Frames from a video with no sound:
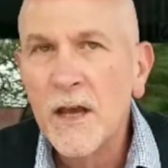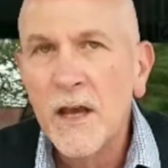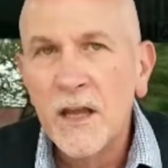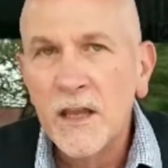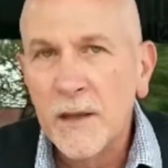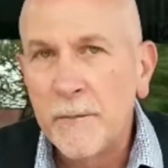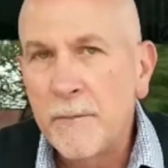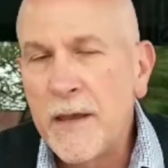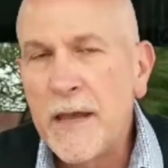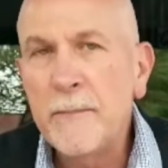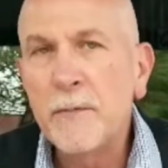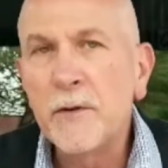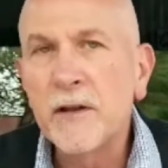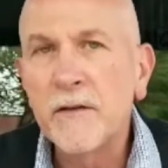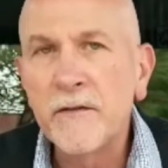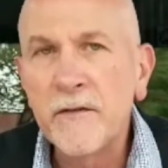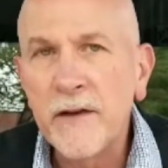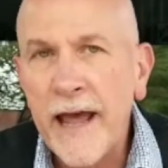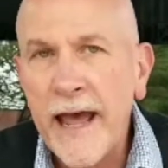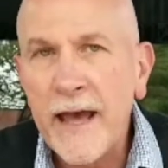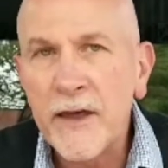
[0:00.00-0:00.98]
The people
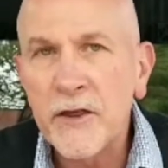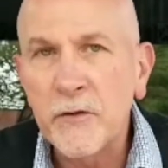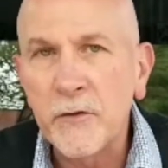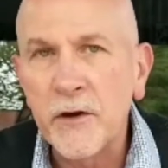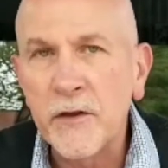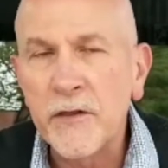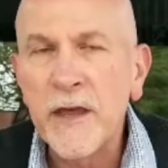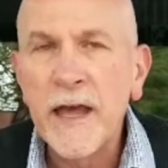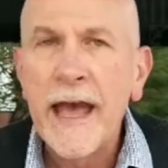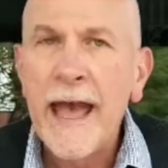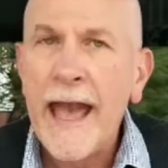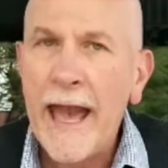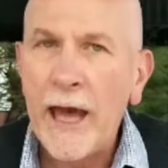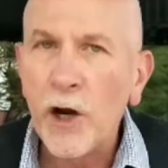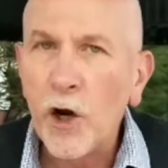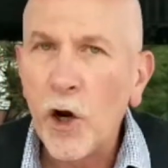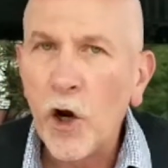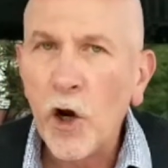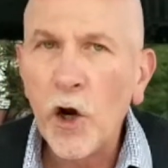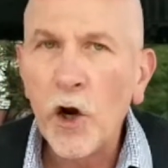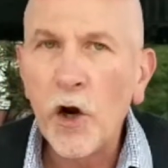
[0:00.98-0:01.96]
of Nazareth had
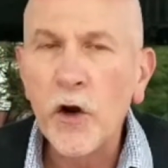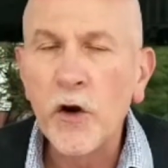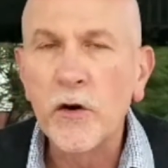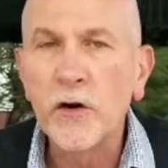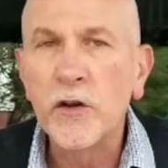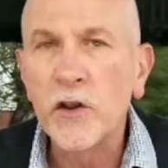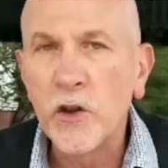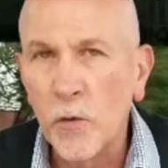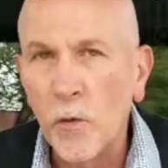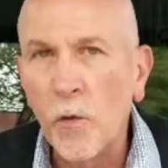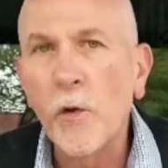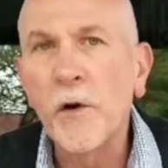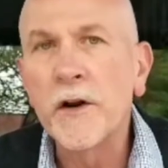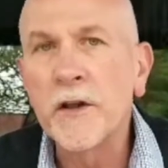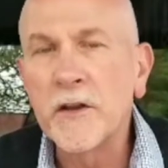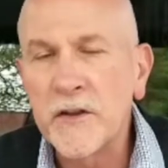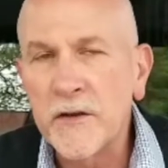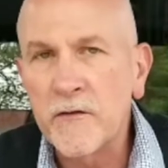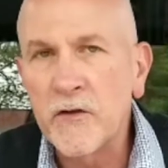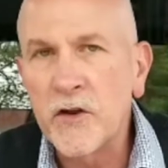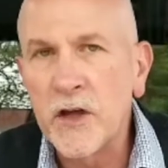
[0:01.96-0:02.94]
heard the
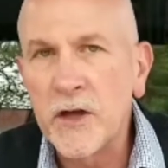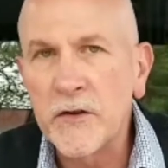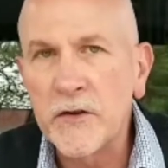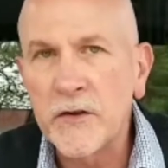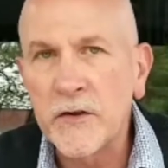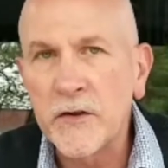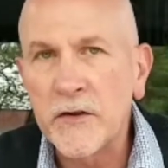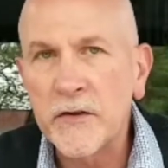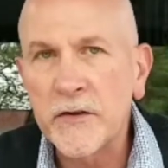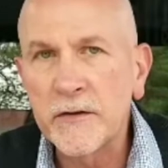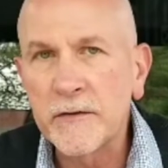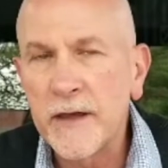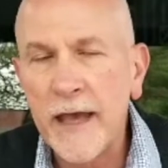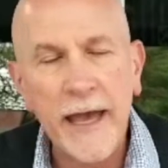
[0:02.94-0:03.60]
warnings of Jesus,